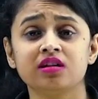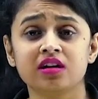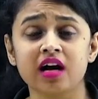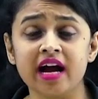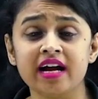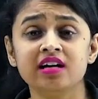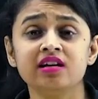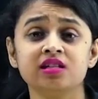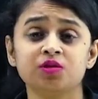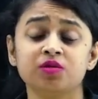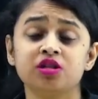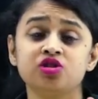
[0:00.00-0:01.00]

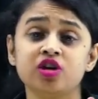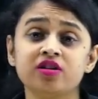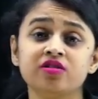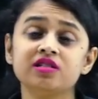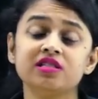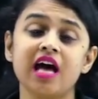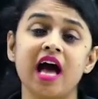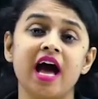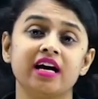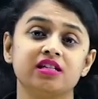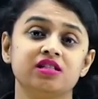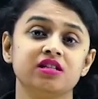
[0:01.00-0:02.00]
kindness, with the generous
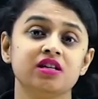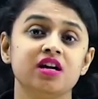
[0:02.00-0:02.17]
act